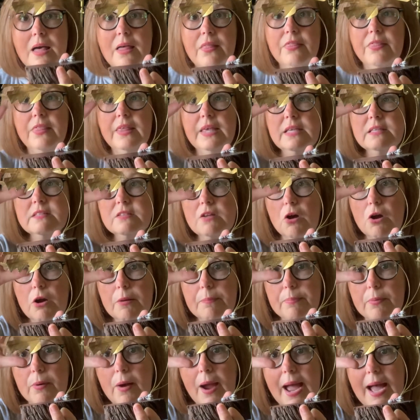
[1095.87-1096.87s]
These are
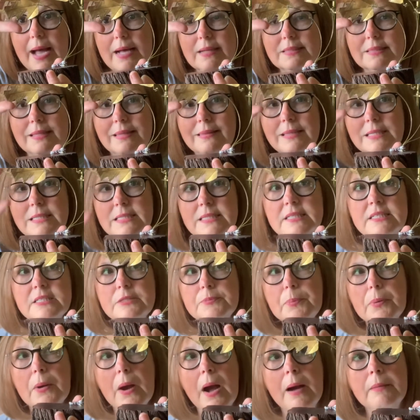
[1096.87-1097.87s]
brass, and this is
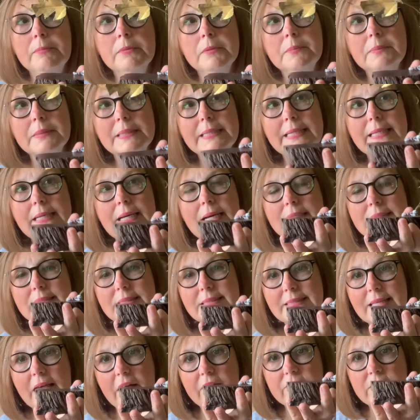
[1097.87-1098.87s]
probably a
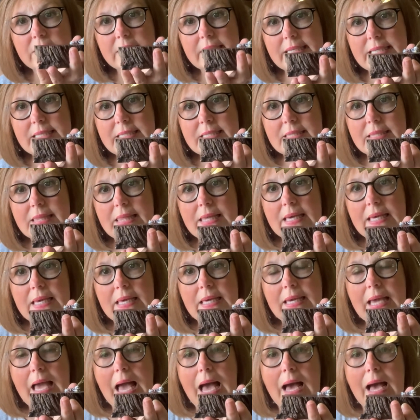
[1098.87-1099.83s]
70s thing.